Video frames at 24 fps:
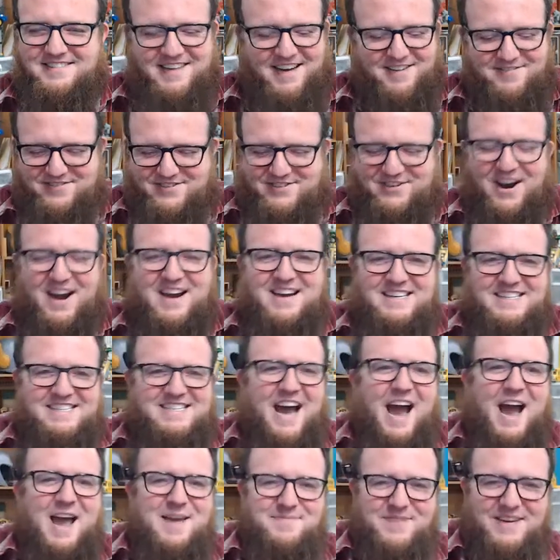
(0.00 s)
I'm trying to
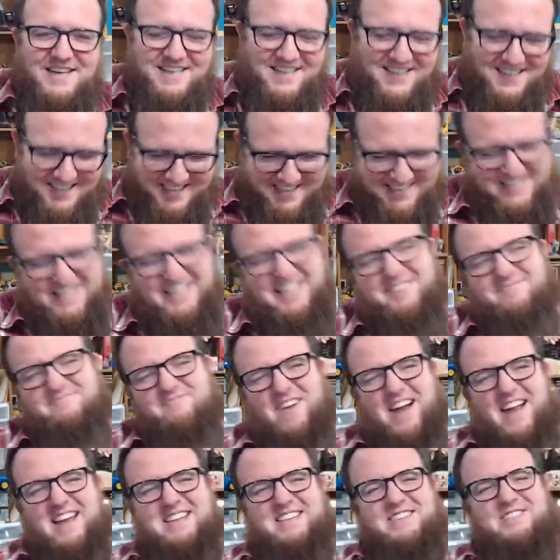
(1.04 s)
time it
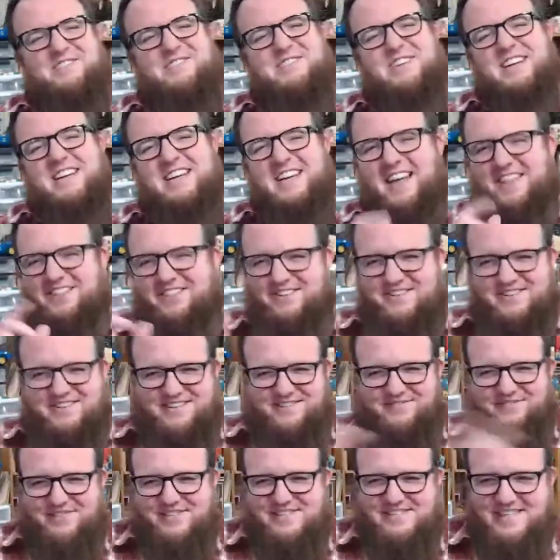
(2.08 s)
by doing it at the
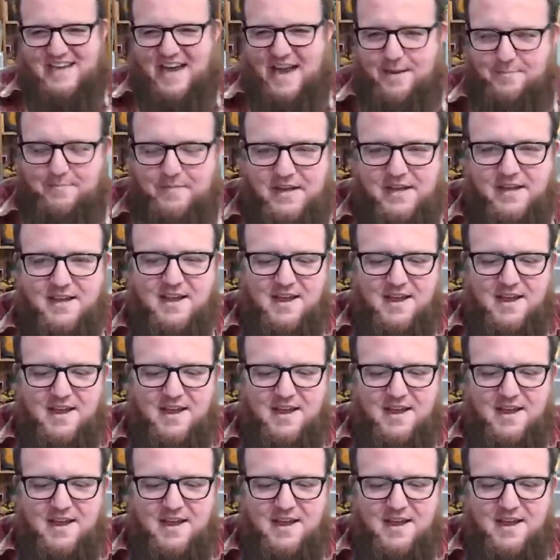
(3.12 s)
different time.